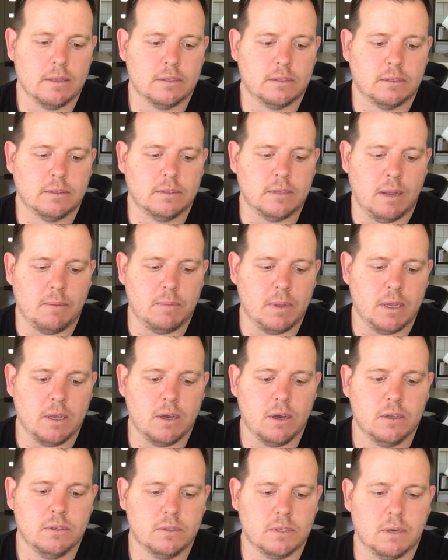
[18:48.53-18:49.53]
Something
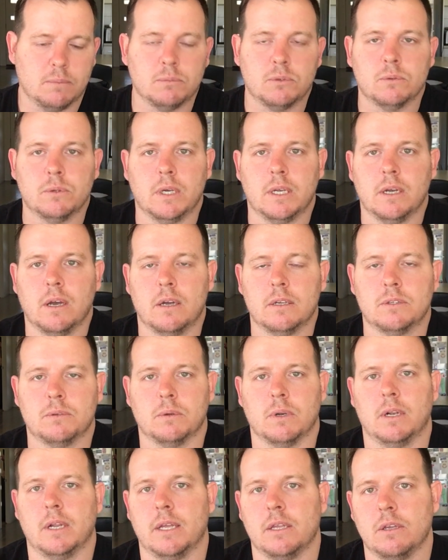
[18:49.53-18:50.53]
else that I'm doing, I just
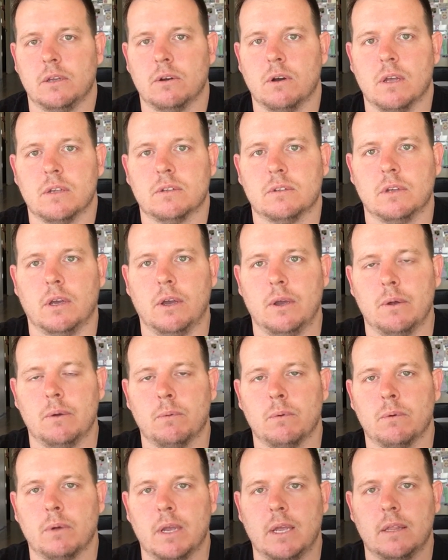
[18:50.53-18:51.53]
want to let you guys know,
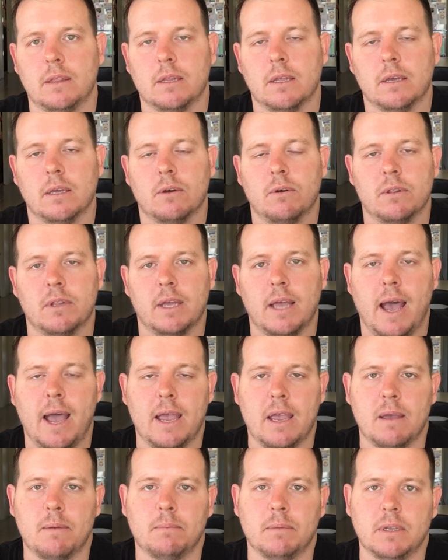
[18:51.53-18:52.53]
on the
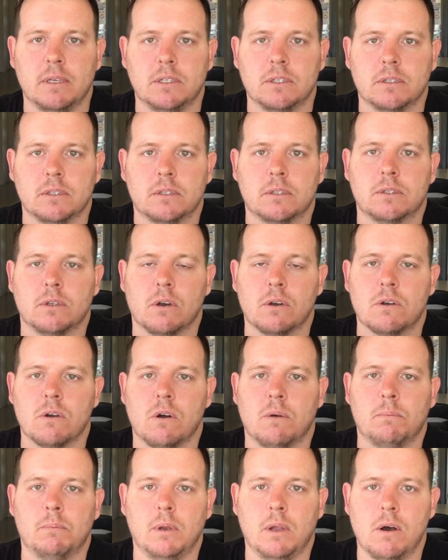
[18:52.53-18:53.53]

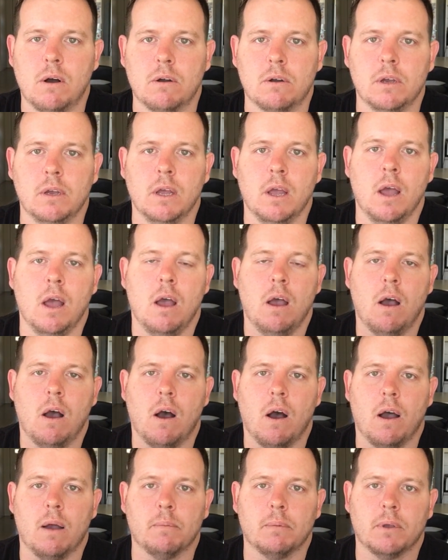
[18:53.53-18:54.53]
amninjas.com blog,
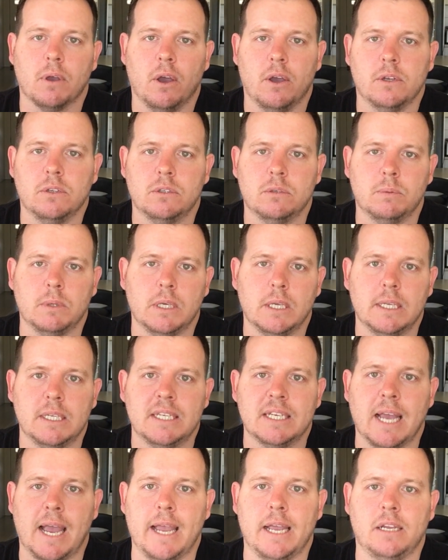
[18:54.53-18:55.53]
I'm going to be
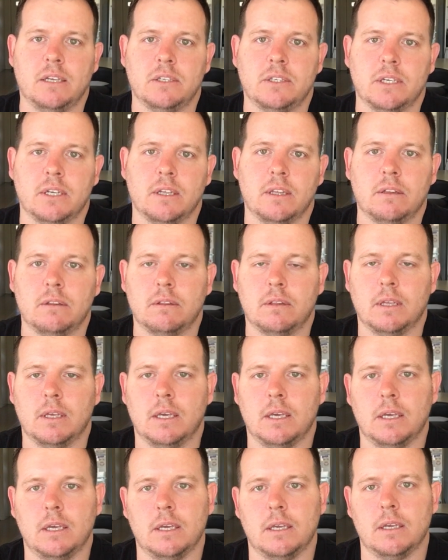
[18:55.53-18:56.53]
changing
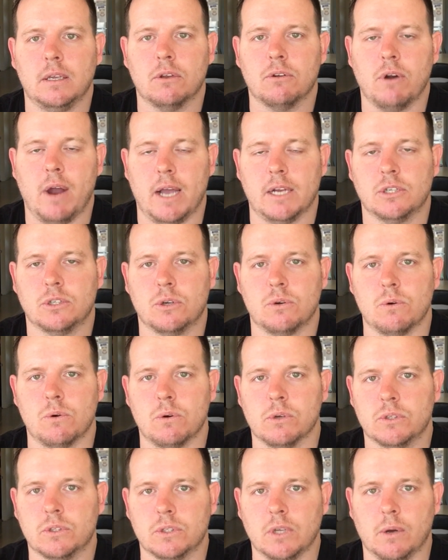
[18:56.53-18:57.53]
the crash
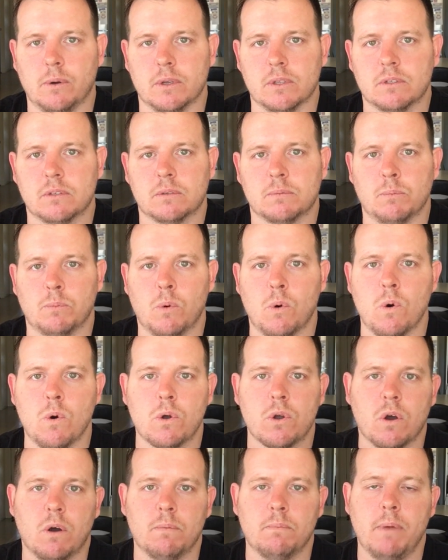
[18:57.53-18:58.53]
course so it's
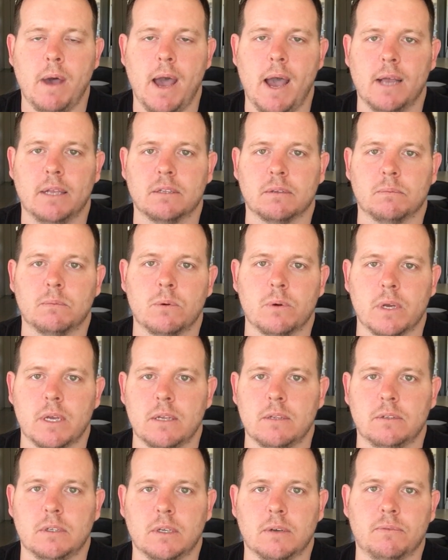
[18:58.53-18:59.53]
more compact and more
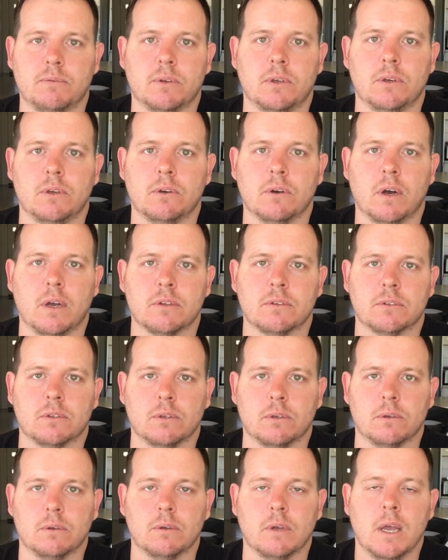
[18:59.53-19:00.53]
easier for you guys
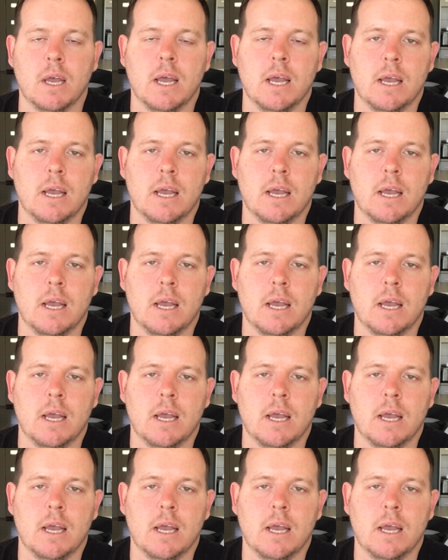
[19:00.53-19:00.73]
to